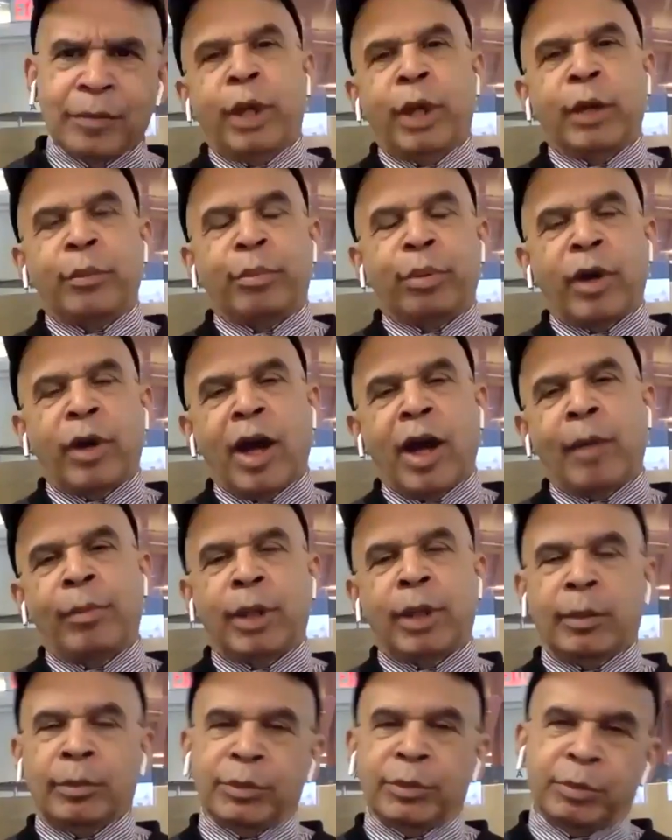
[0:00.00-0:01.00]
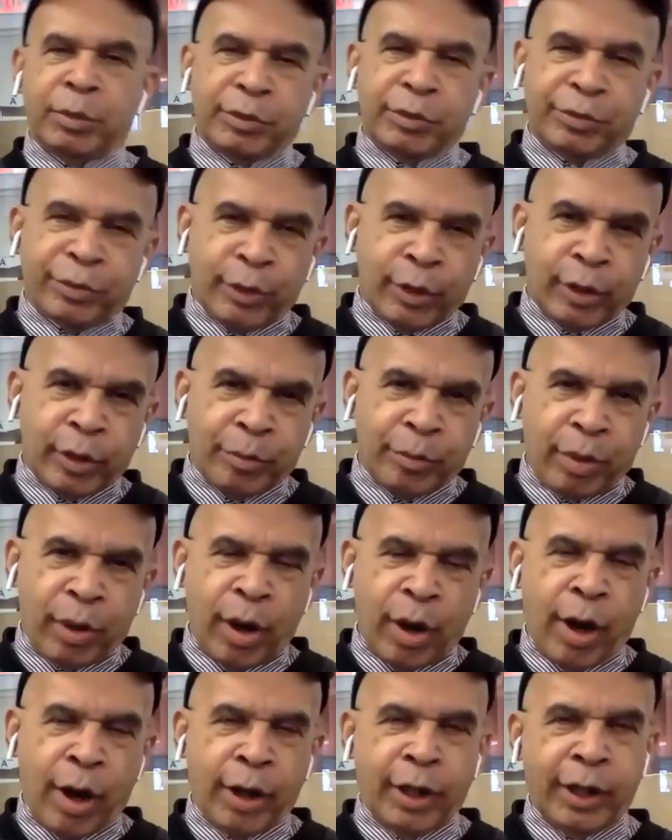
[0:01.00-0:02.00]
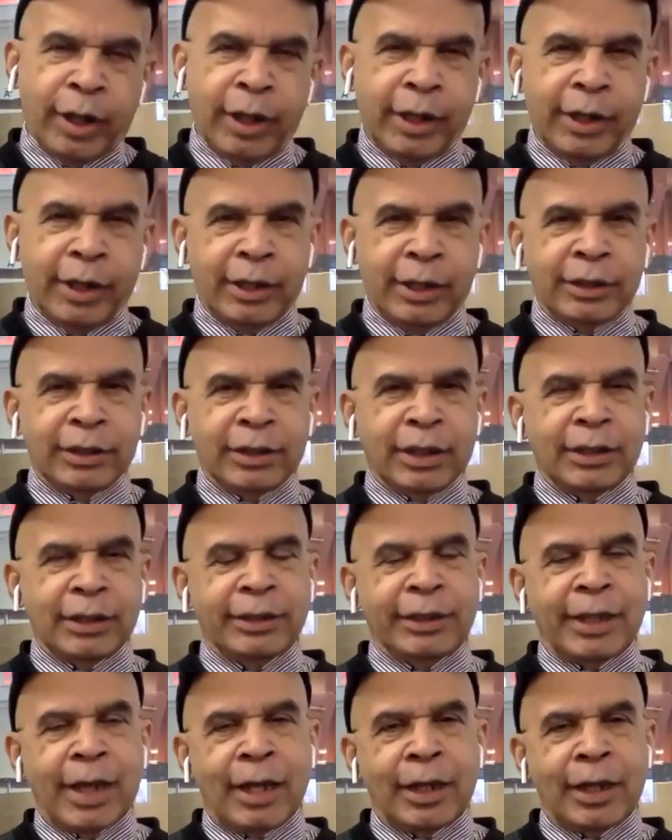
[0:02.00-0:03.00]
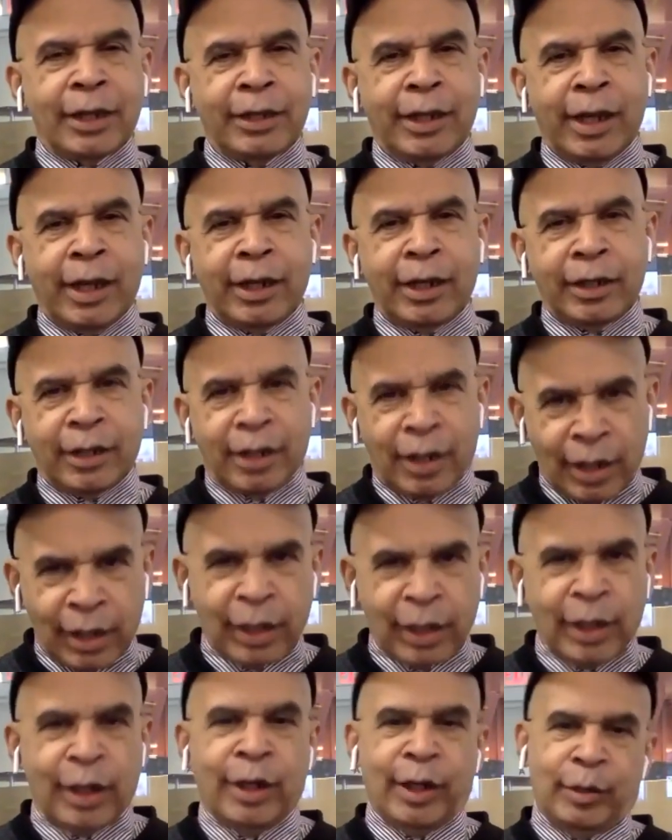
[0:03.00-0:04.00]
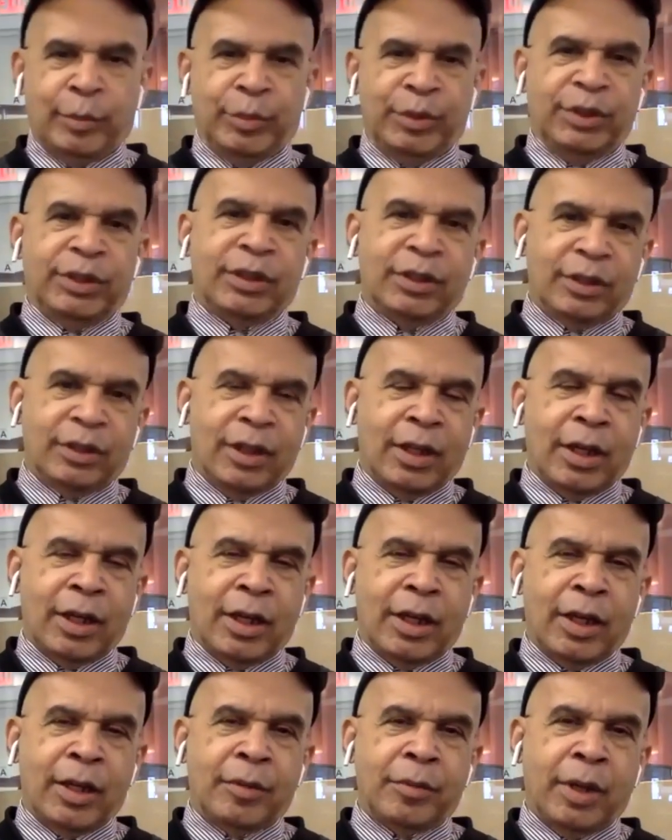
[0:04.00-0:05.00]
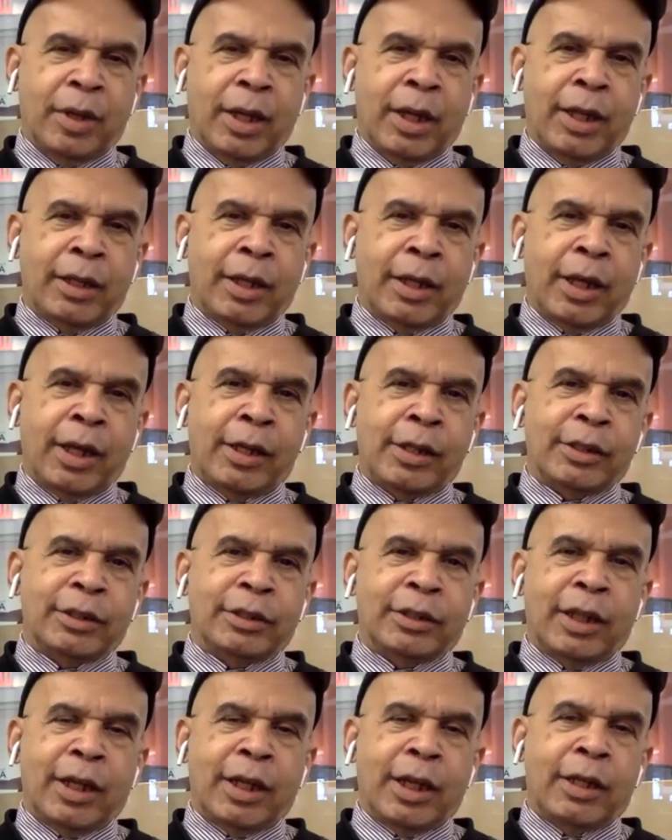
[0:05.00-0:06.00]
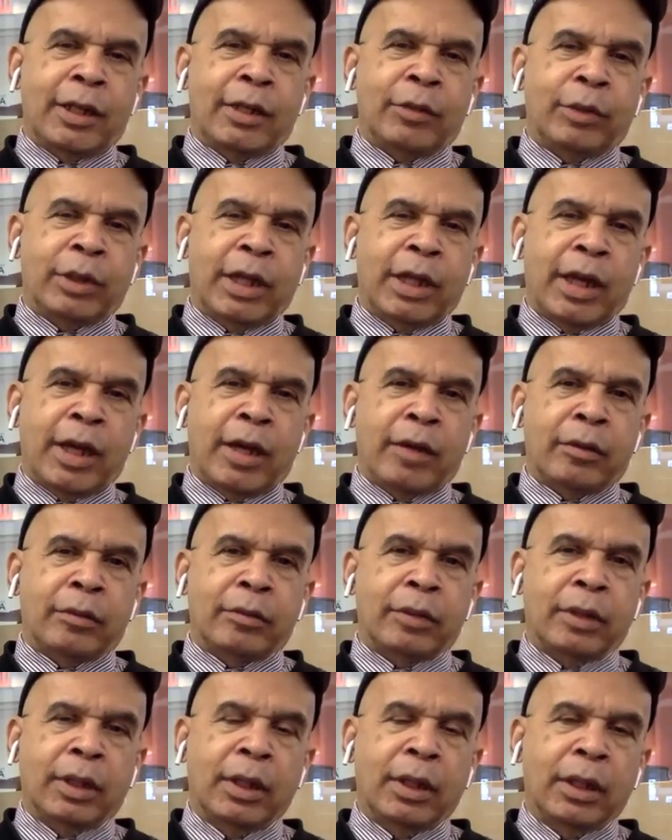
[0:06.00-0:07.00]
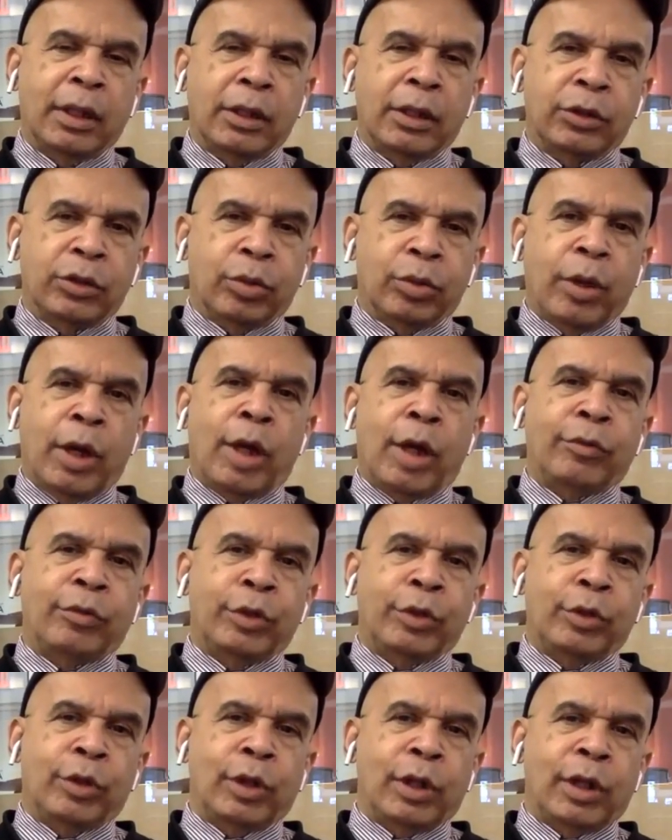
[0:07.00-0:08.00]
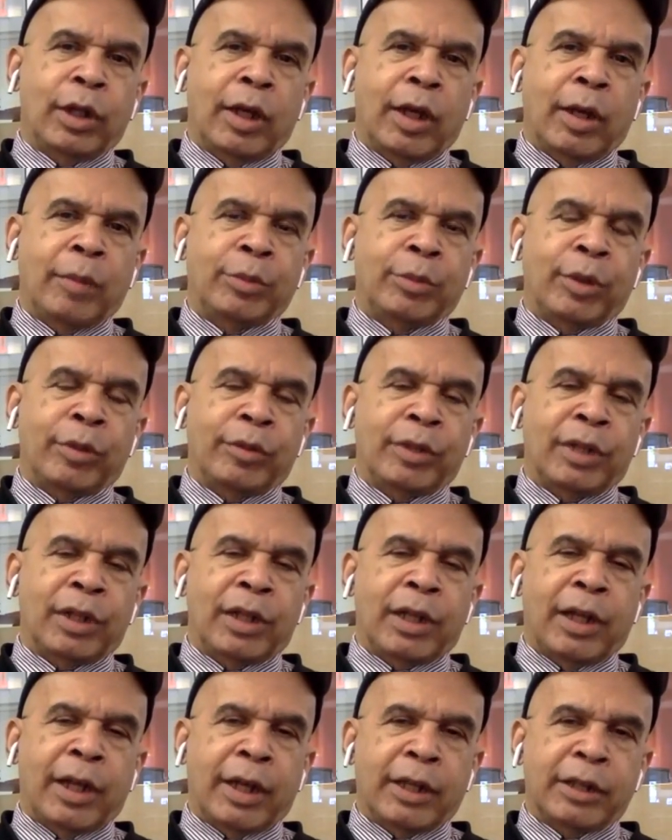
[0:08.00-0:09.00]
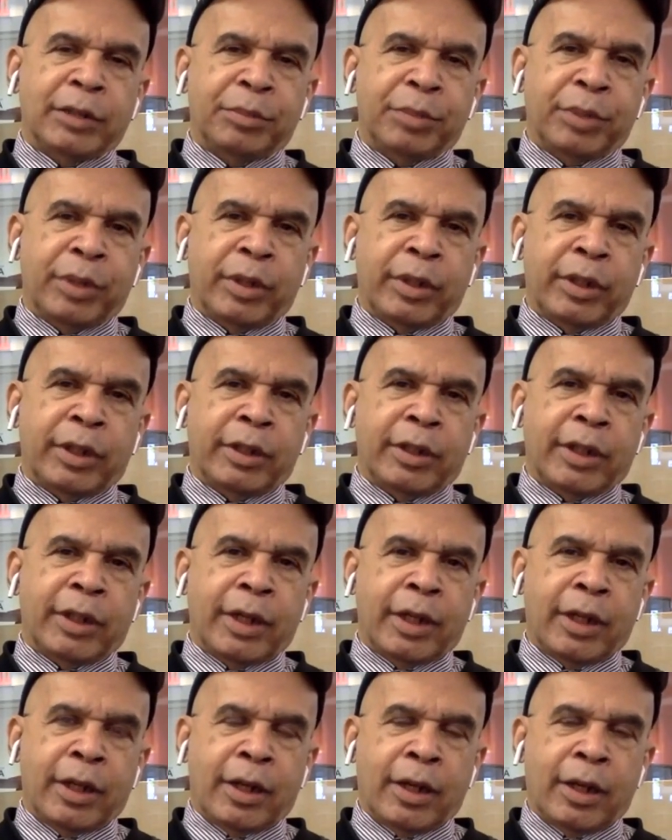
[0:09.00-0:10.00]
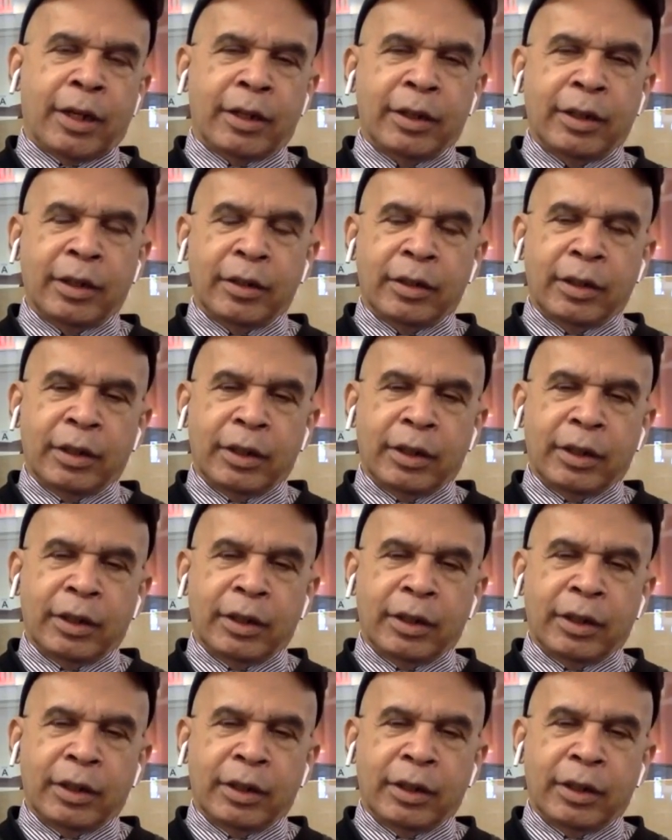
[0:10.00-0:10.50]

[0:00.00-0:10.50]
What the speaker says: the big problems before the party is consolidating the clubs. And I understand that we have 12 new clubs over the last period that are